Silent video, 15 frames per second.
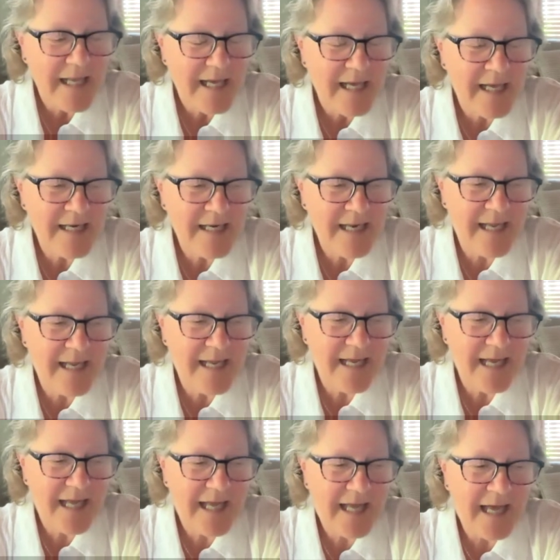And
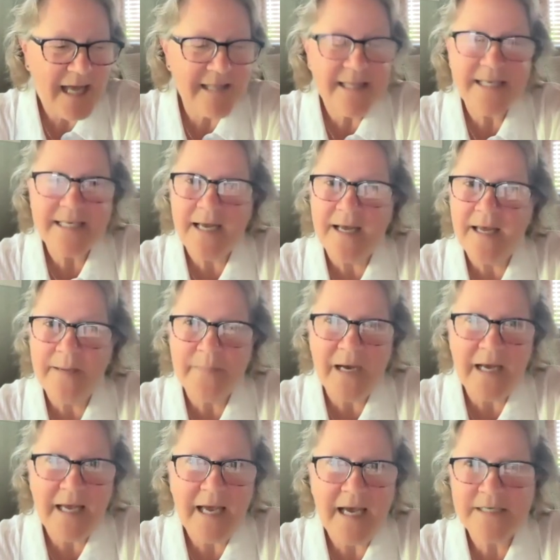at the time,
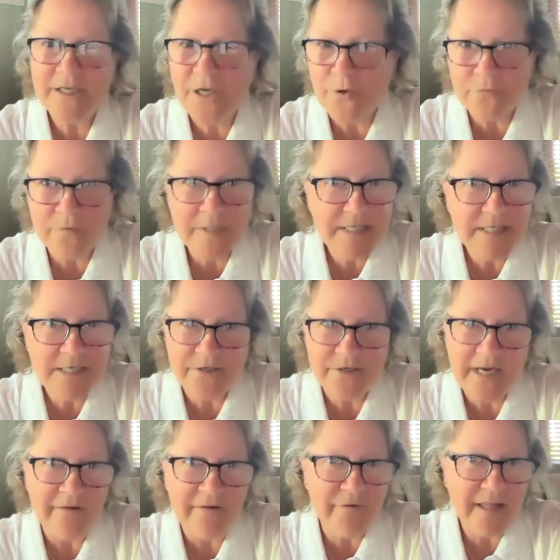I had to go research
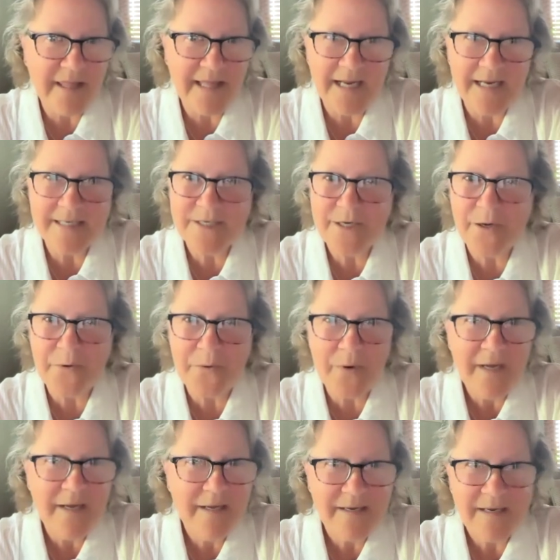everything. So,
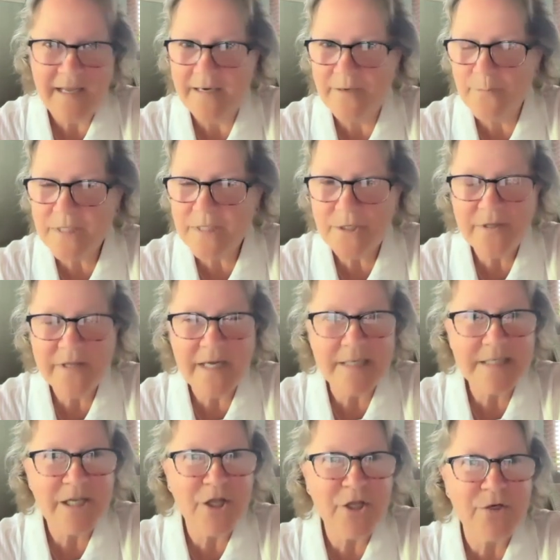again, it was
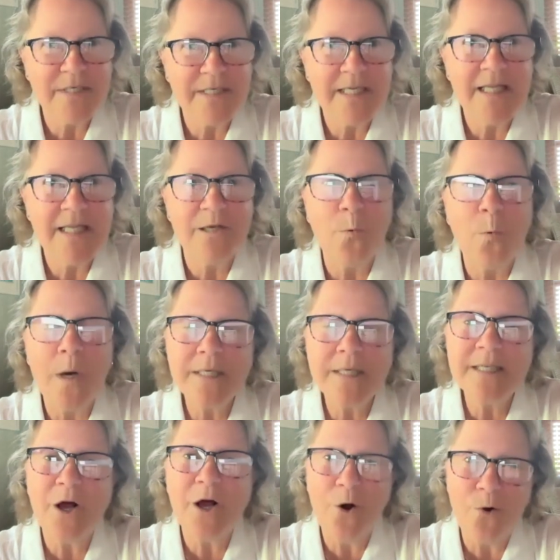2013. There
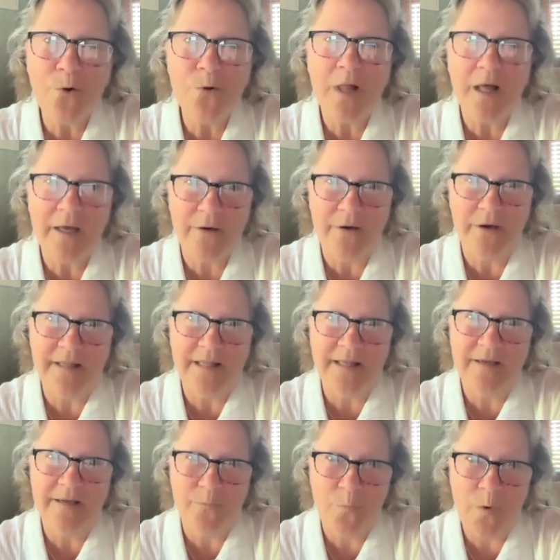wasn't a whole lot on
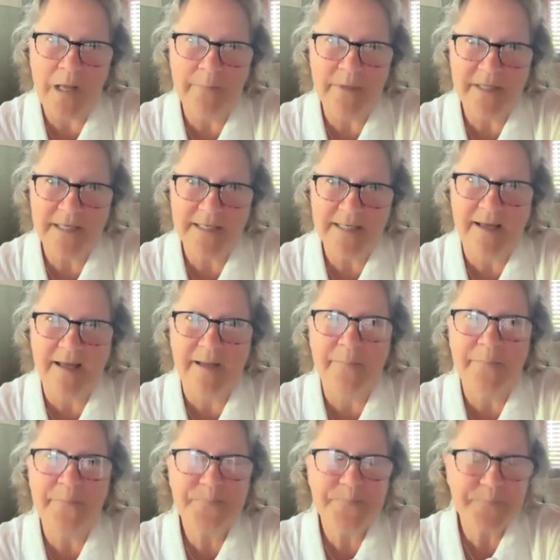the web at the time.